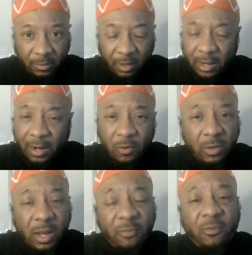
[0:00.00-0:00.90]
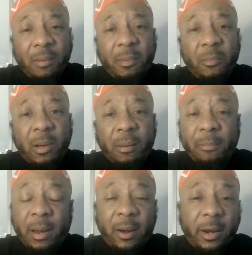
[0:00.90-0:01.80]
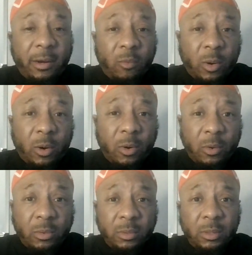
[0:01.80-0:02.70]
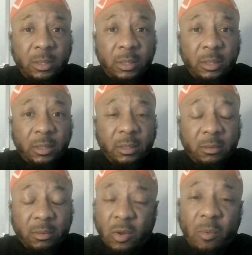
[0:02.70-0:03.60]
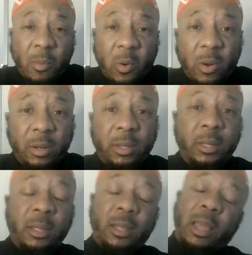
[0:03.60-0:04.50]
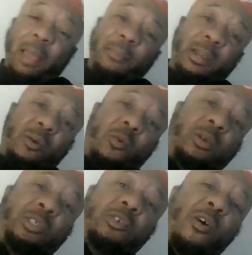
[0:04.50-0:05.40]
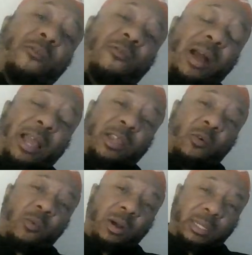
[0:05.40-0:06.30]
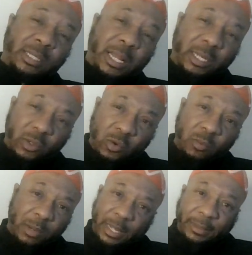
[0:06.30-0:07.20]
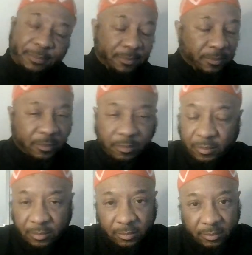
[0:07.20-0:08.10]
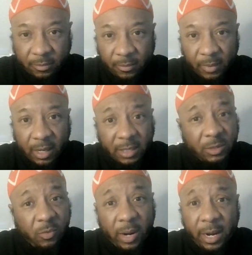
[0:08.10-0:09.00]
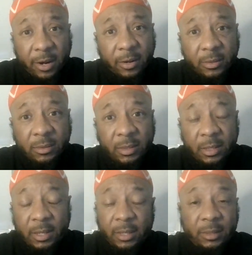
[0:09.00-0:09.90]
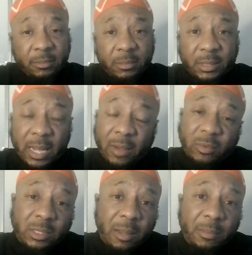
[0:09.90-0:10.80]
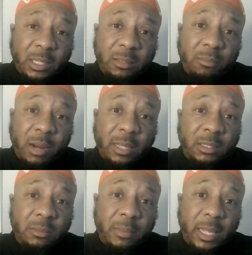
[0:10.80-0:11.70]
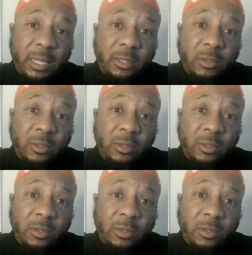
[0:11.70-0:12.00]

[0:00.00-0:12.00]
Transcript: They don't come from a married world no more. I mean, of course, you're going to find your ones that do, but it's rare. Same with some of these brothers, man,